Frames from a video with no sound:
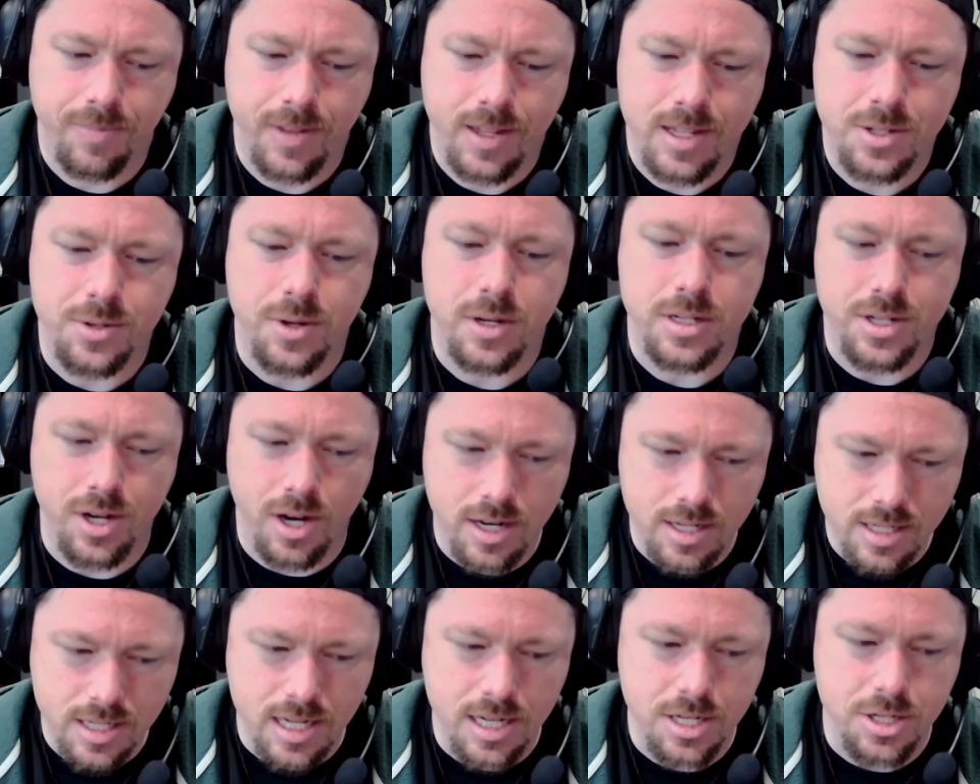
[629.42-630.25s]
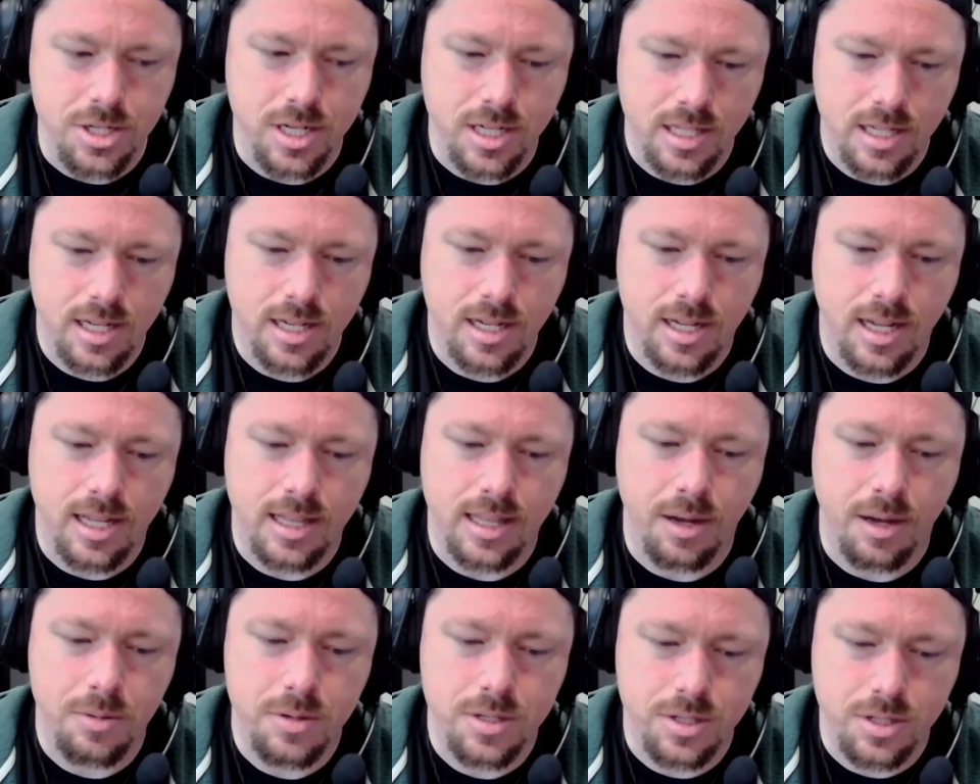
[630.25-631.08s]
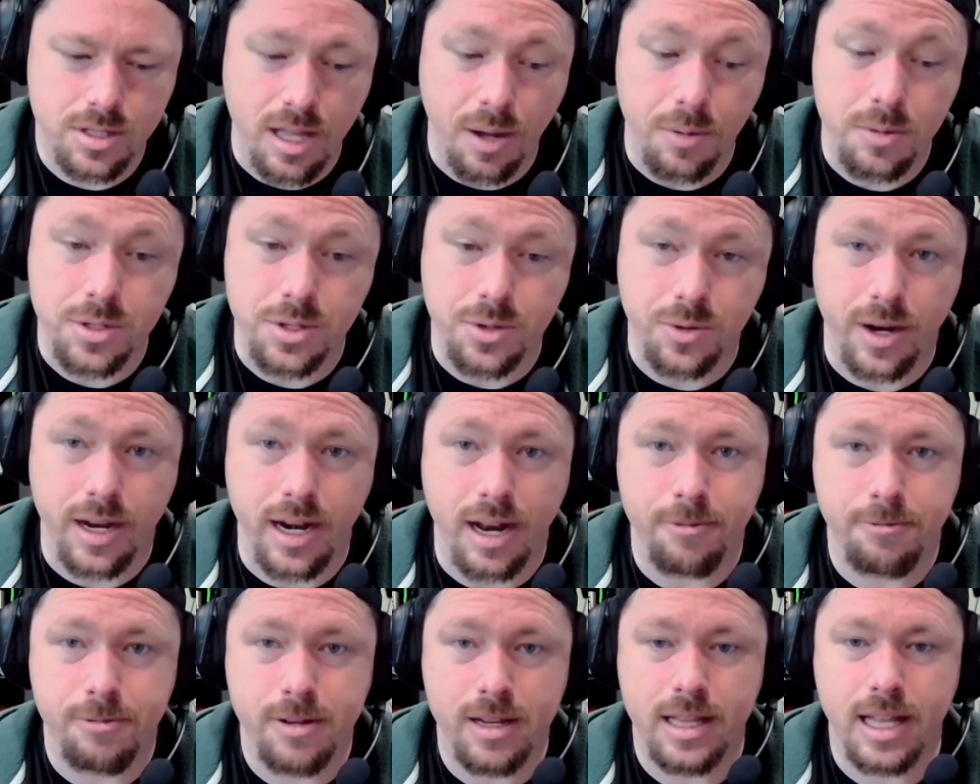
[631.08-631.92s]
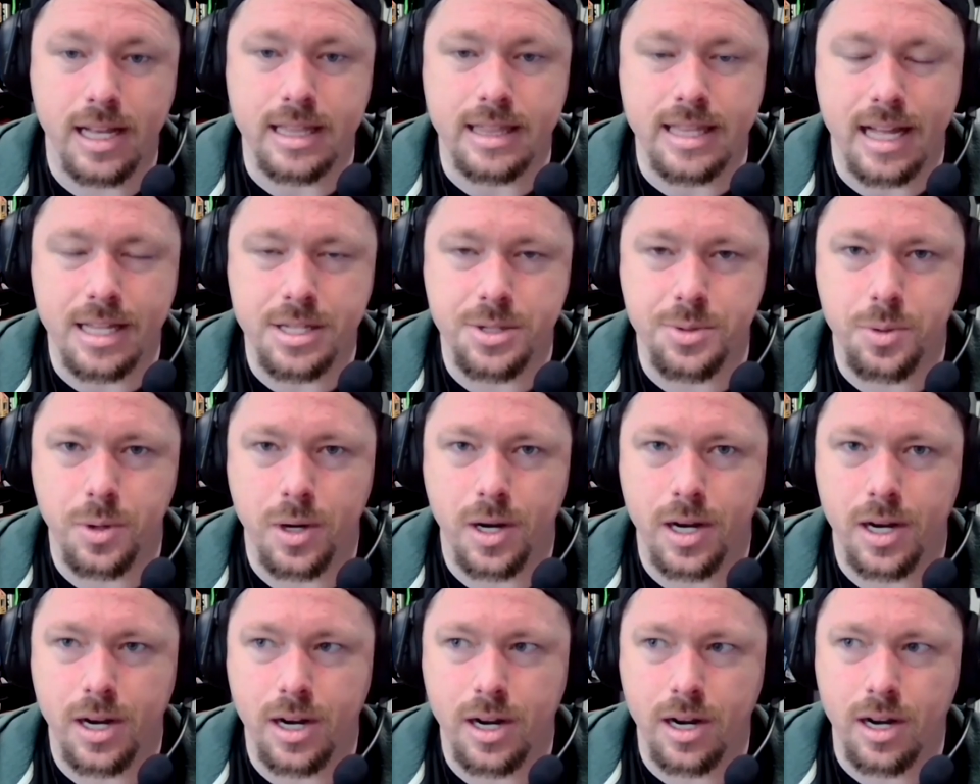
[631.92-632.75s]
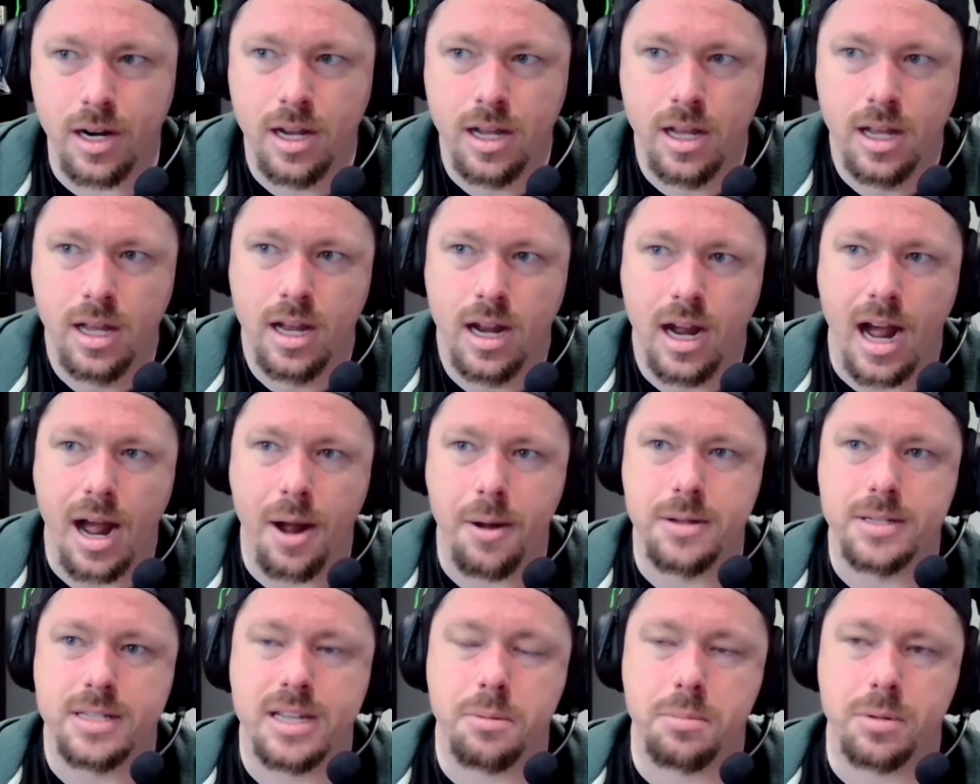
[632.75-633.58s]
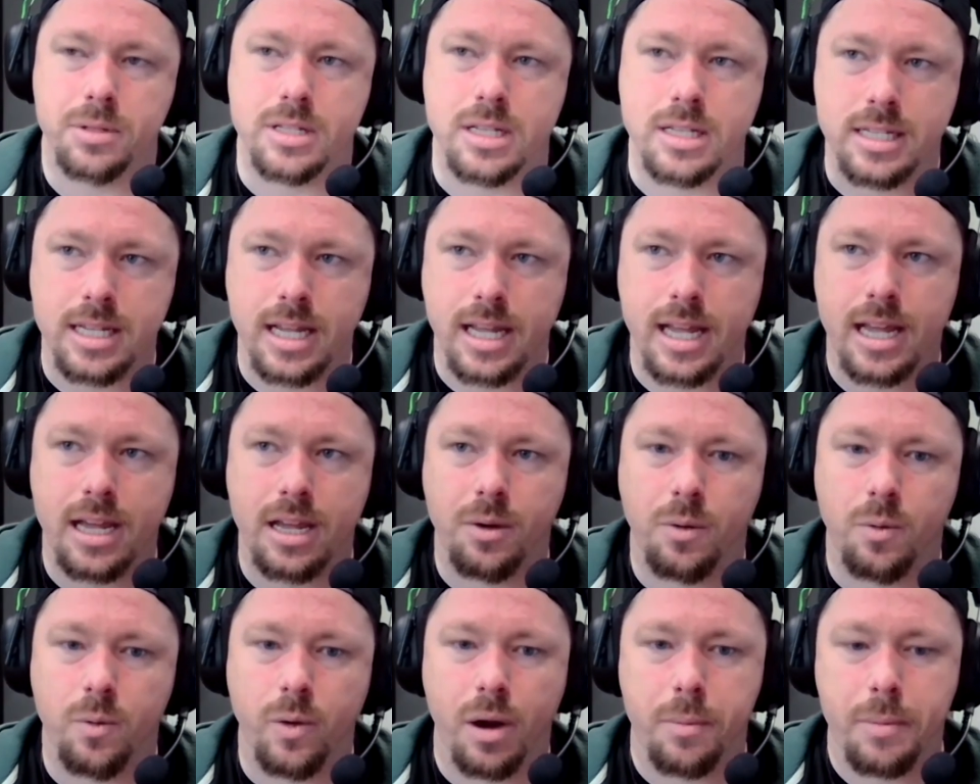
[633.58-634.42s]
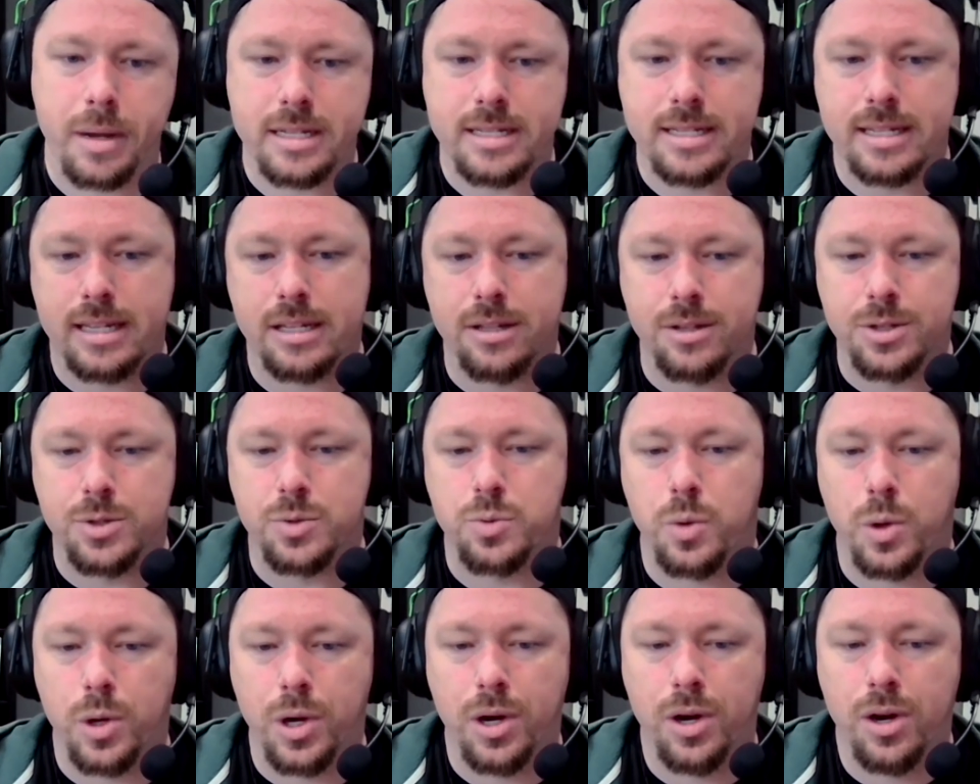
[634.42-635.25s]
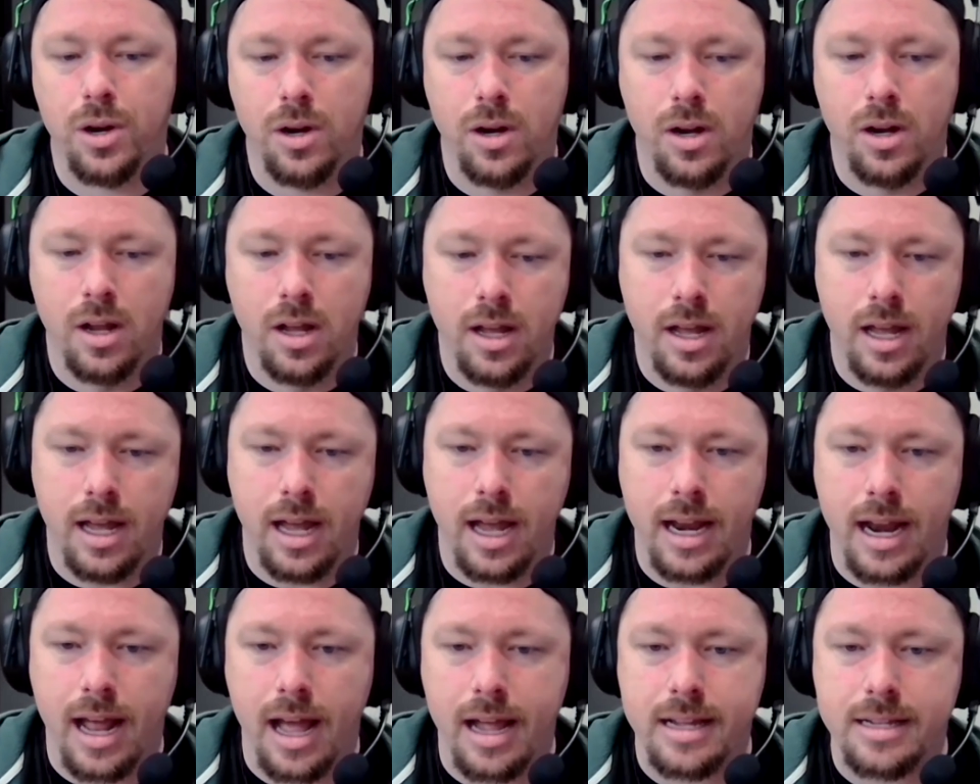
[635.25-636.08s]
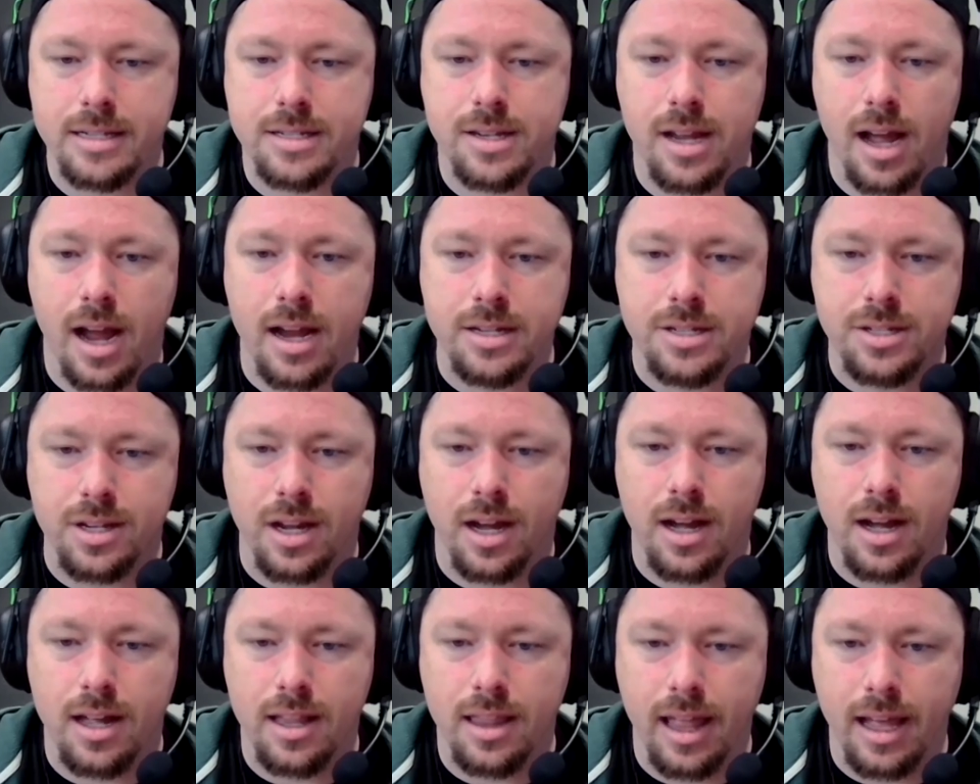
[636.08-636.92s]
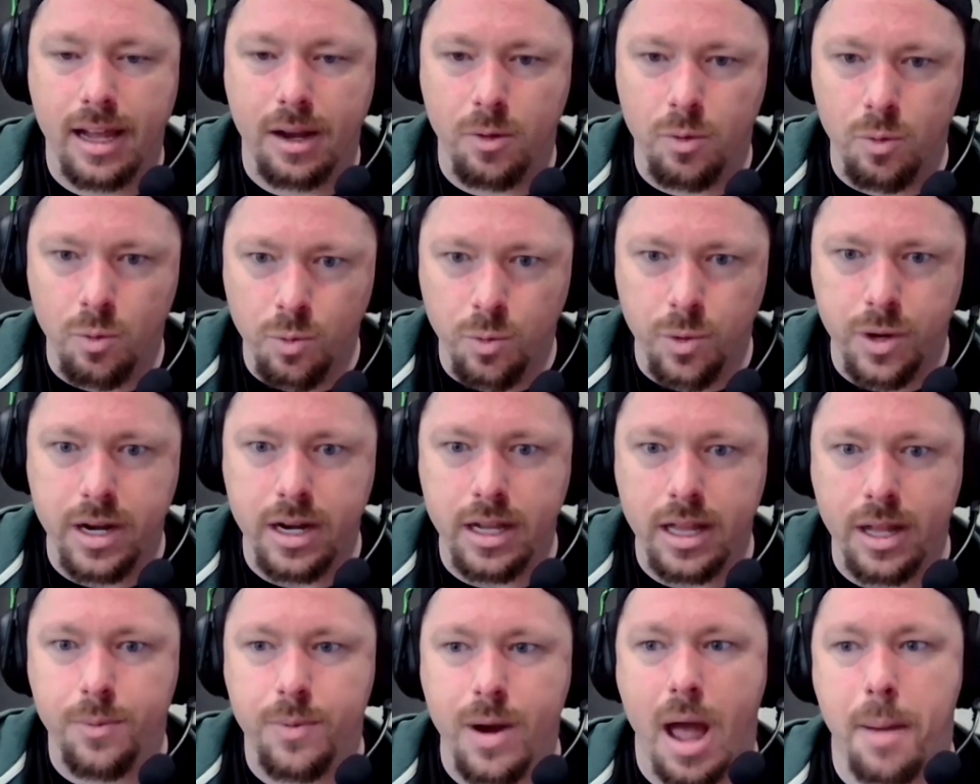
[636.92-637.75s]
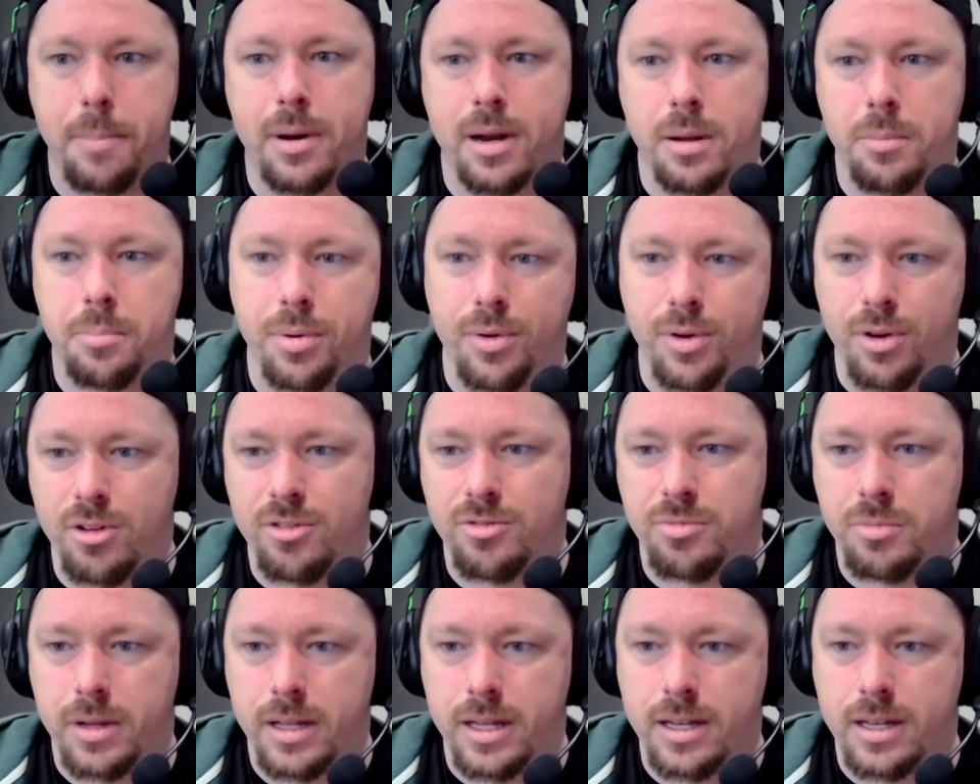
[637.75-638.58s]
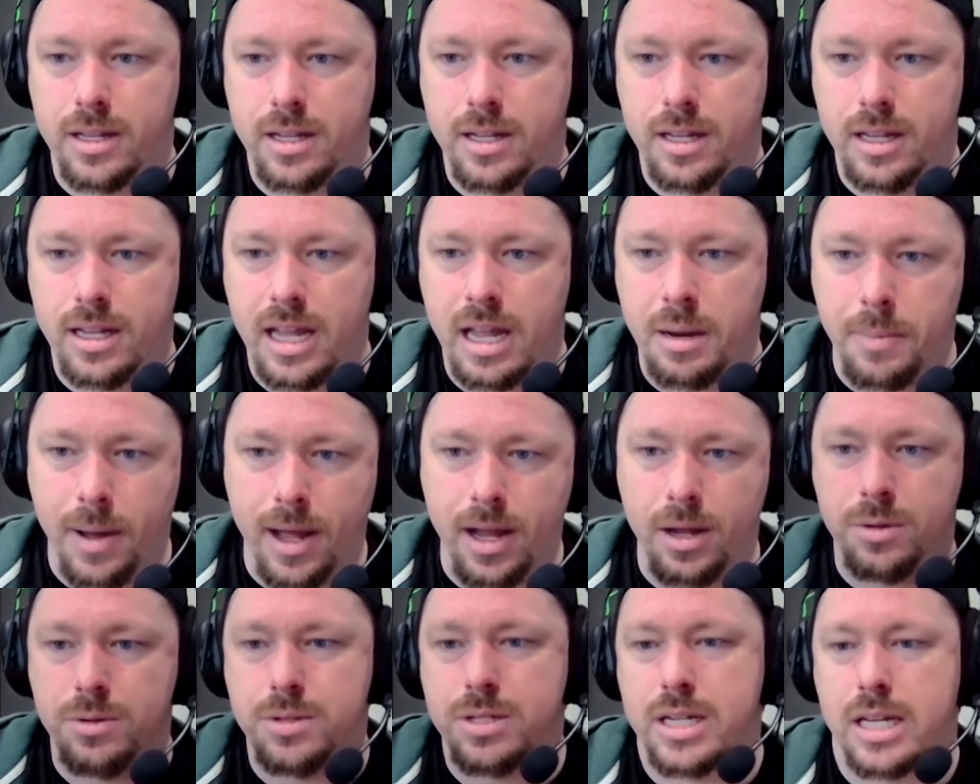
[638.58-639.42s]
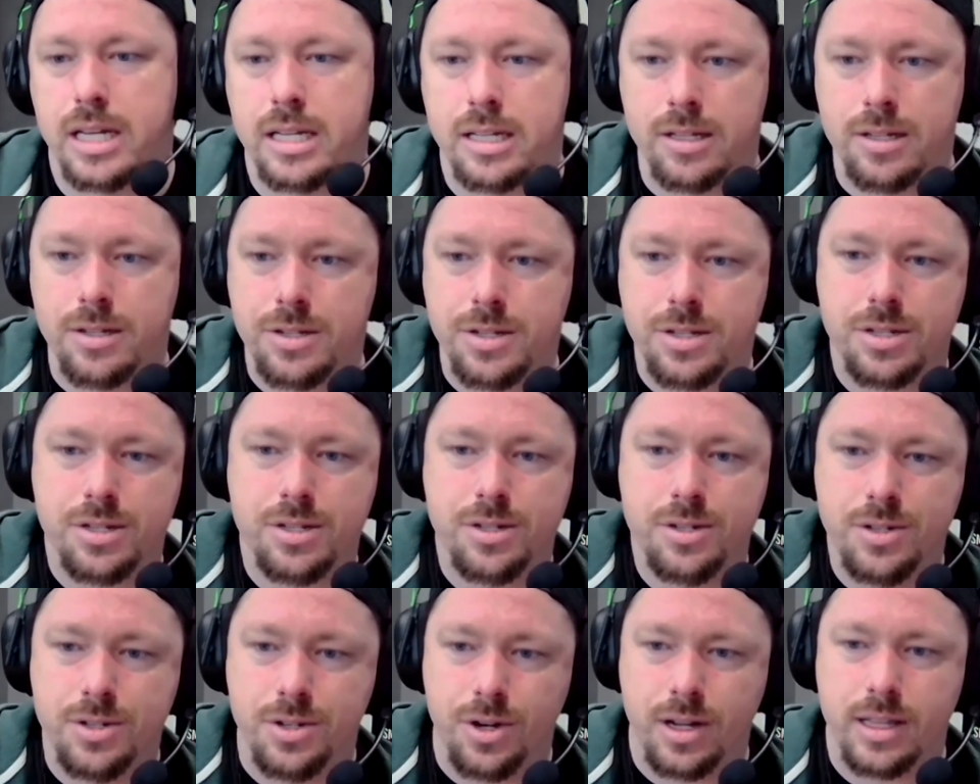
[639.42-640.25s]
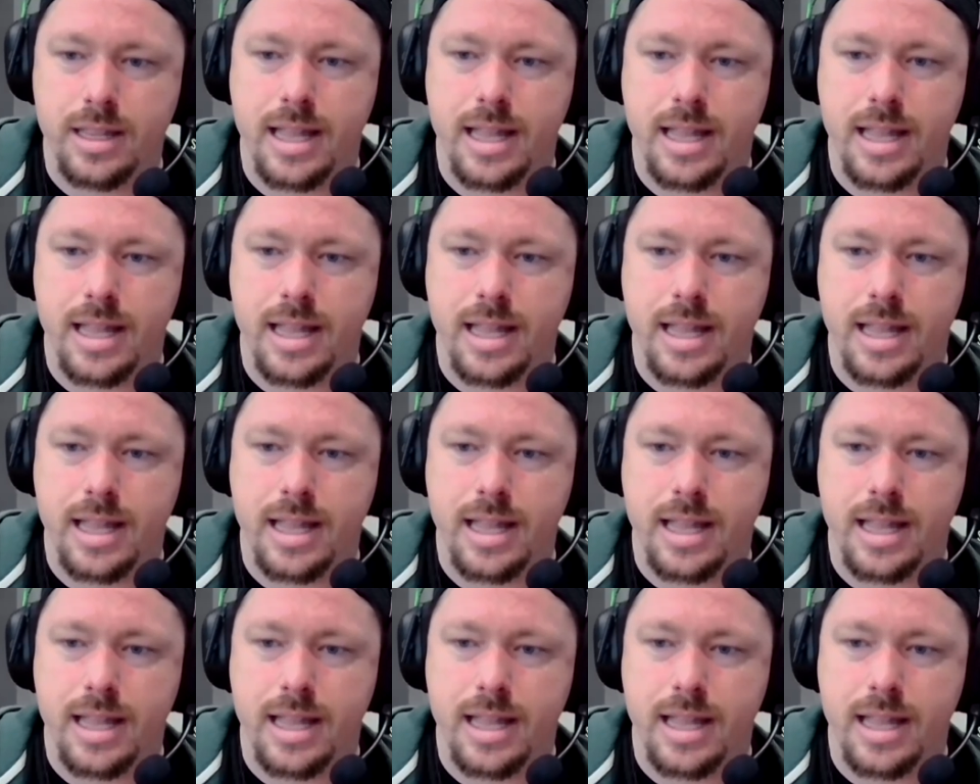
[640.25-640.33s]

so I started teaching, and that was great. I feel like that's where I was able to take where my skills were, and I saw like really rapid improvement in my own skills during